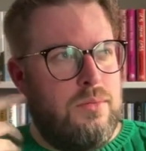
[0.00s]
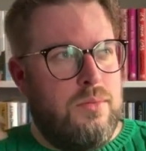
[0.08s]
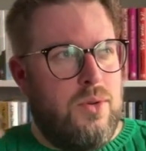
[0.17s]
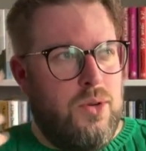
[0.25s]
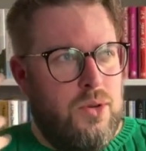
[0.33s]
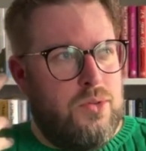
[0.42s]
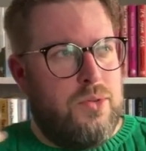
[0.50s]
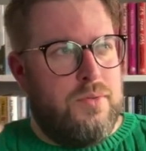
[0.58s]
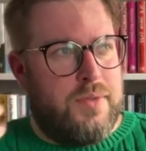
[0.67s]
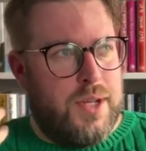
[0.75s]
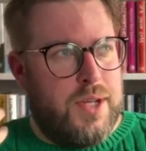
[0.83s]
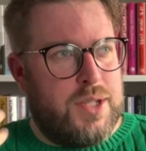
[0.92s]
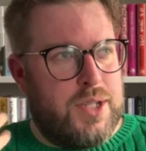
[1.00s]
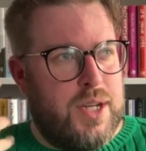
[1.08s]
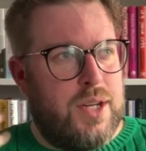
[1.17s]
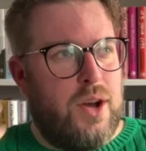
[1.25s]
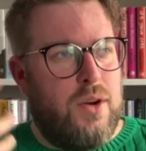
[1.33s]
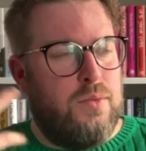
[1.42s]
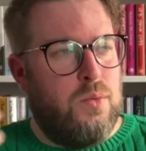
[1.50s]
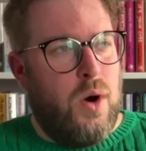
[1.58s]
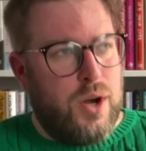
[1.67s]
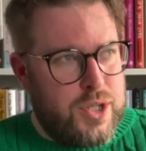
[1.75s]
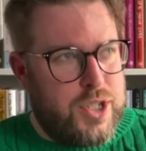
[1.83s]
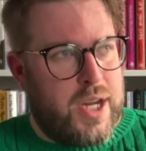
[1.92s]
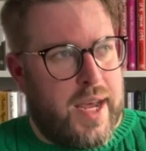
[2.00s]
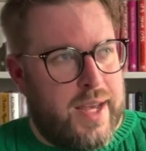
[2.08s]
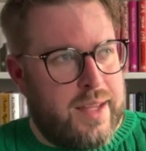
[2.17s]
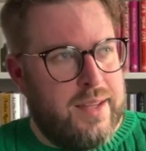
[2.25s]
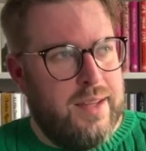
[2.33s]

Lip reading: oral version of watching,